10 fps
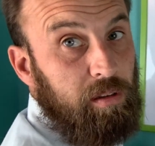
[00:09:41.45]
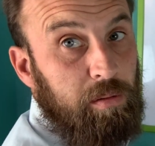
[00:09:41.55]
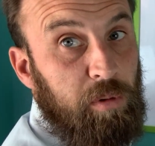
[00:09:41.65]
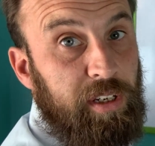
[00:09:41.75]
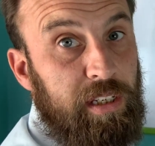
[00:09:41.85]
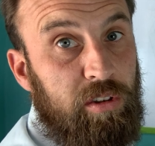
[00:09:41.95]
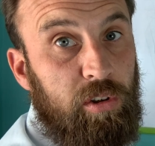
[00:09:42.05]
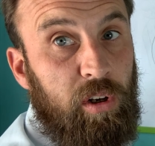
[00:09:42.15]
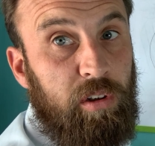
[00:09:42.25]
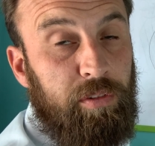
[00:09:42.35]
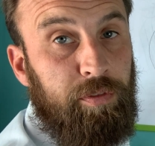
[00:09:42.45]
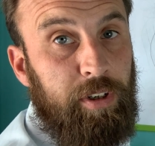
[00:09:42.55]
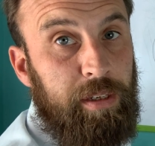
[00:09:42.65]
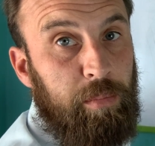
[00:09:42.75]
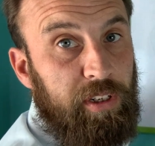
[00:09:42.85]
money is no longer
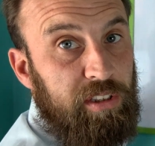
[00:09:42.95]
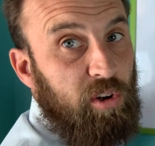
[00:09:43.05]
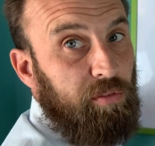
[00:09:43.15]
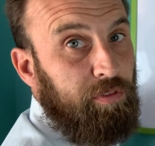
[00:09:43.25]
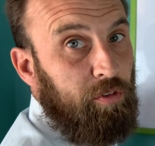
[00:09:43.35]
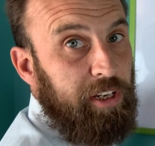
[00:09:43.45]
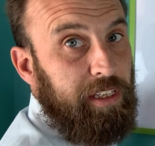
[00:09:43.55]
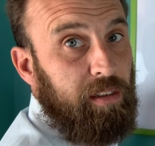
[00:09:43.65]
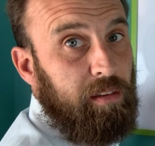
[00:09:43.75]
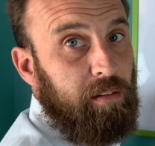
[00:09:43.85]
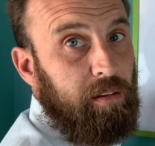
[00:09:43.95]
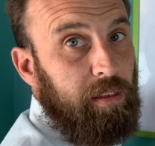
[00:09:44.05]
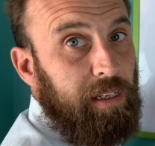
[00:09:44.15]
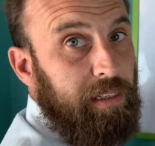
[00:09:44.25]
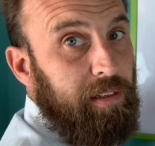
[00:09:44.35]
free. Money is not free
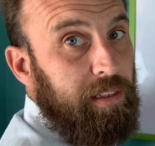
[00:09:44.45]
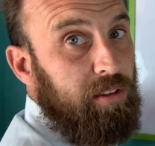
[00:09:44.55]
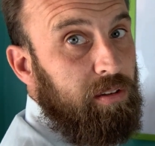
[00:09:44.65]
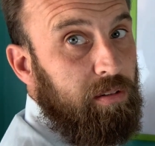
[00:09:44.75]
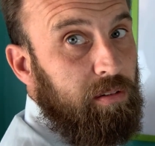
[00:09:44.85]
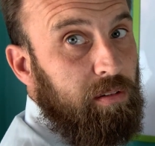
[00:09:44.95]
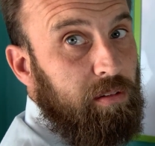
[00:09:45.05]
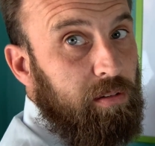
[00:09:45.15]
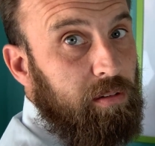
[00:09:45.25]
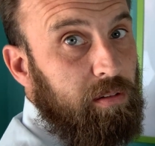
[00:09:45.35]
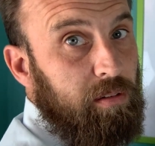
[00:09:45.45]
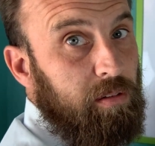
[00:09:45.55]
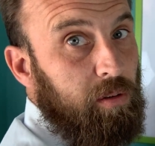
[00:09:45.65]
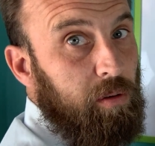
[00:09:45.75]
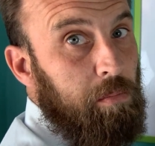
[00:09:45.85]
in this
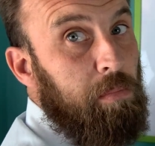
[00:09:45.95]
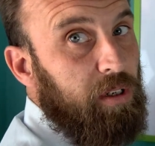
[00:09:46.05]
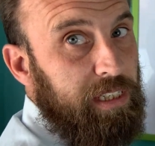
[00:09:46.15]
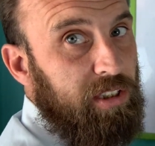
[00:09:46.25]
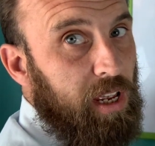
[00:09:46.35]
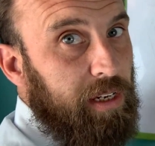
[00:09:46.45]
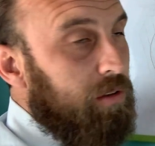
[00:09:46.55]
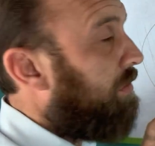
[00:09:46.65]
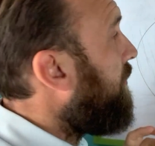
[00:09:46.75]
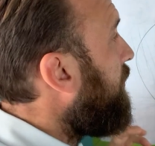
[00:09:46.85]
money cycle.